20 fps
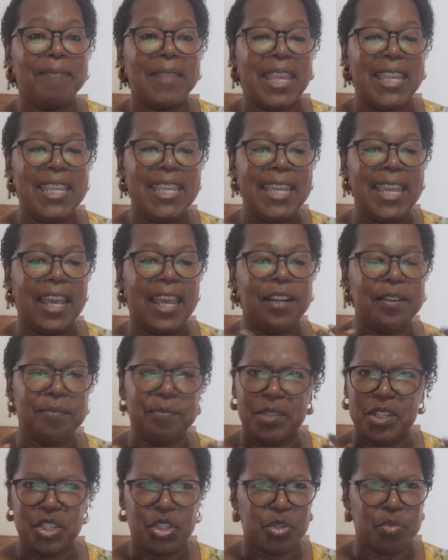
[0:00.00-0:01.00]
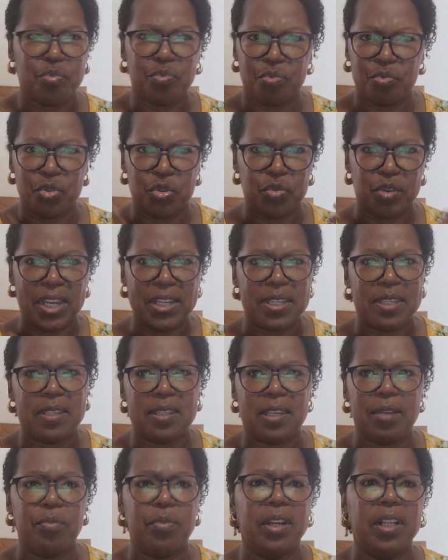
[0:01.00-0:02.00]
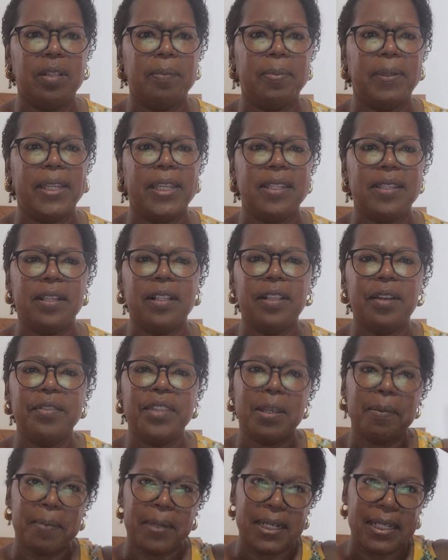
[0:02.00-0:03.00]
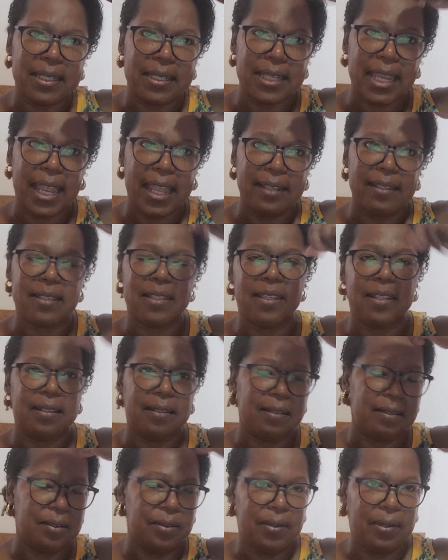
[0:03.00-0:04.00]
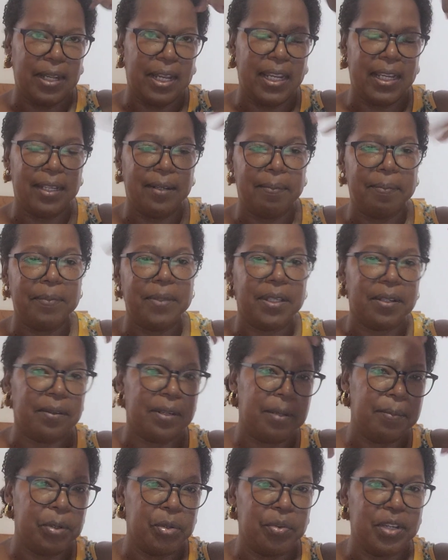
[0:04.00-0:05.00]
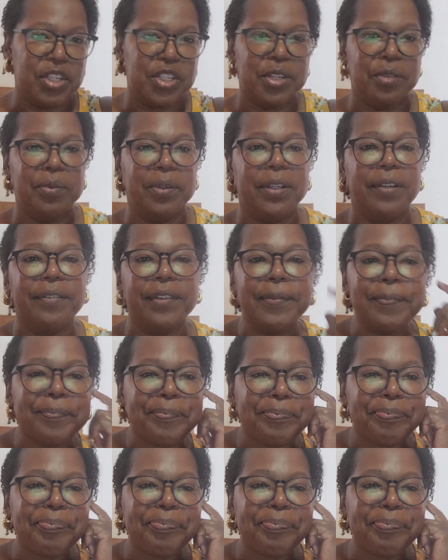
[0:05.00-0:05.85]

He had him just dressed in regular plain clothing, but his hat said, I am, immigration or whatever.